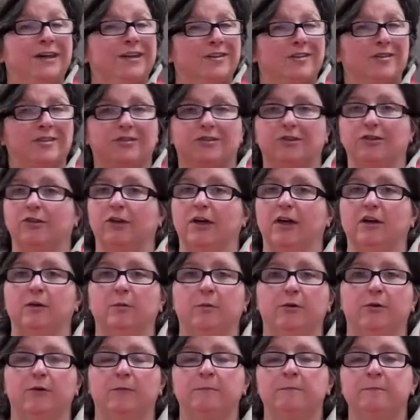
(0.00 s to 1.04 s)
Still
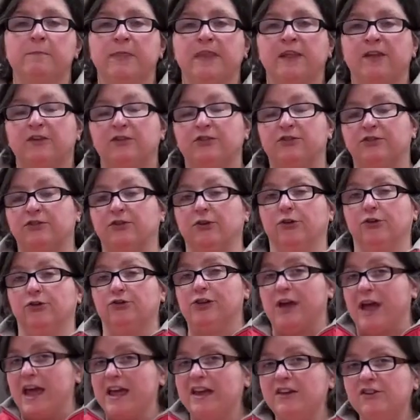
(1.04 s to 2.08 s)
edible, still
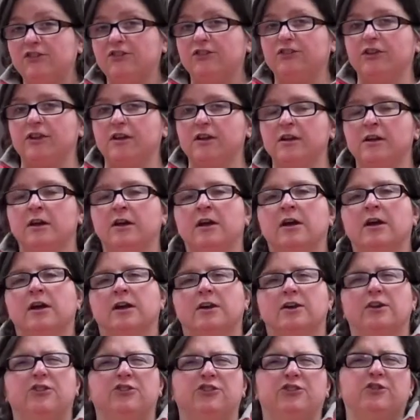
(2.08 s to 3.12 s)
tasty,
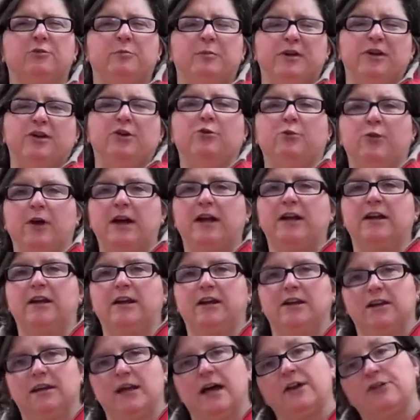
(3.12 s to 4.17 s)
it'd just be
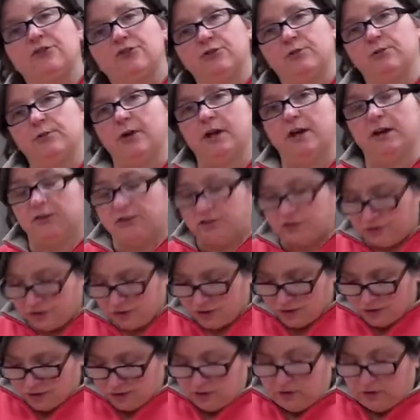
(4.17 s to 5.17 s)
grainy and not so nice.